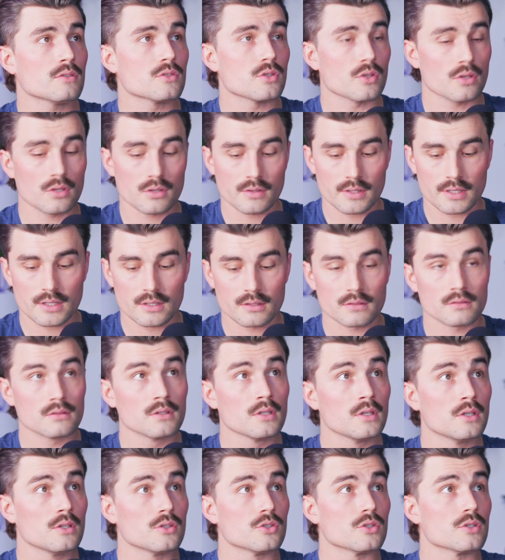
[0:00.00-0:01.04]
So you can go ahead and
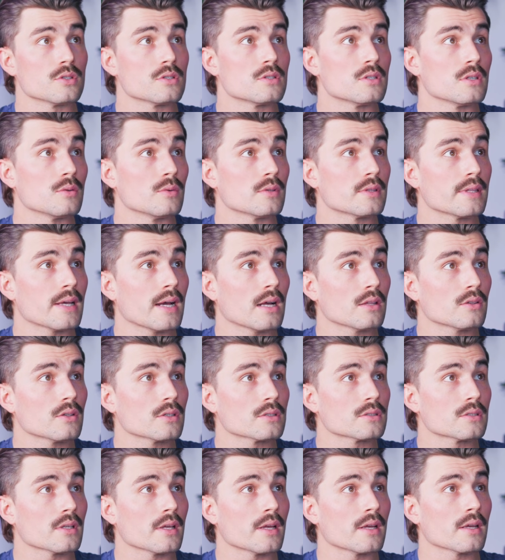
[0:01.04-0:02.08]
just see what that
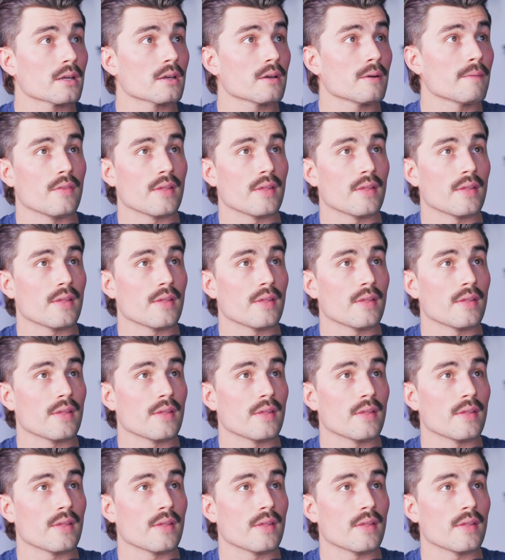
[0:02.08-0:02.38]
looks like.